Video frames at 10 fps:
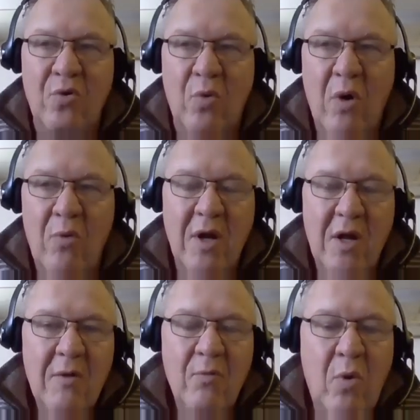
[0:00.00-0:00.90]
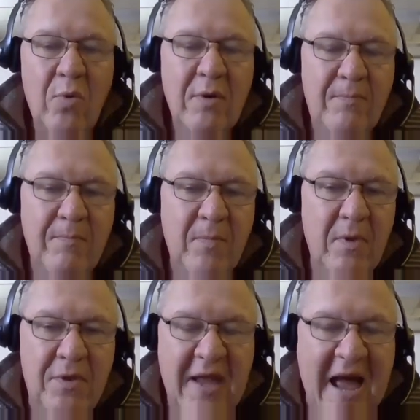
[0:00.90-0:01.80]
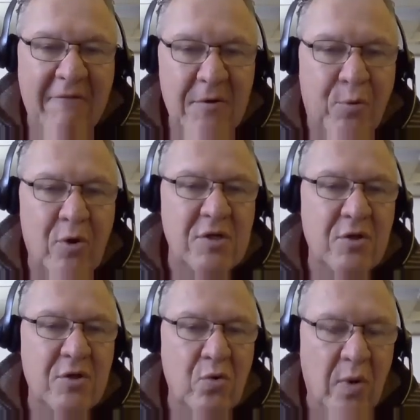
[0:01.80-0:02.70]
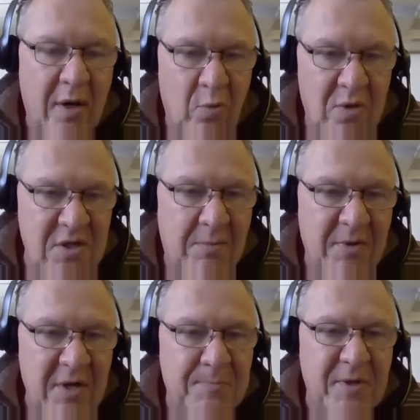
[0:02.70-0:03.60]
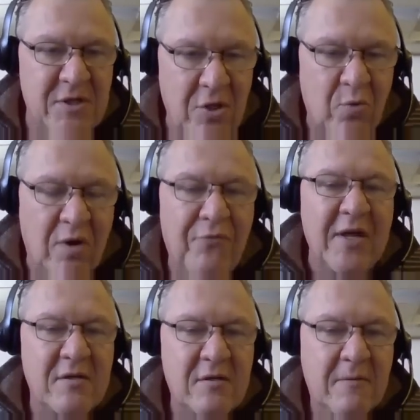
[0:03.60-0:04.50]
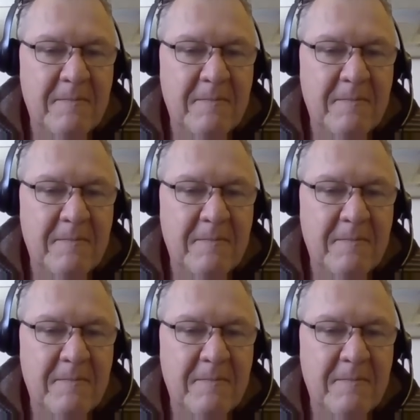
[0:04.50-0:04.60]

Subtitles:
do? What would the average person do when somebody spits at you in the face?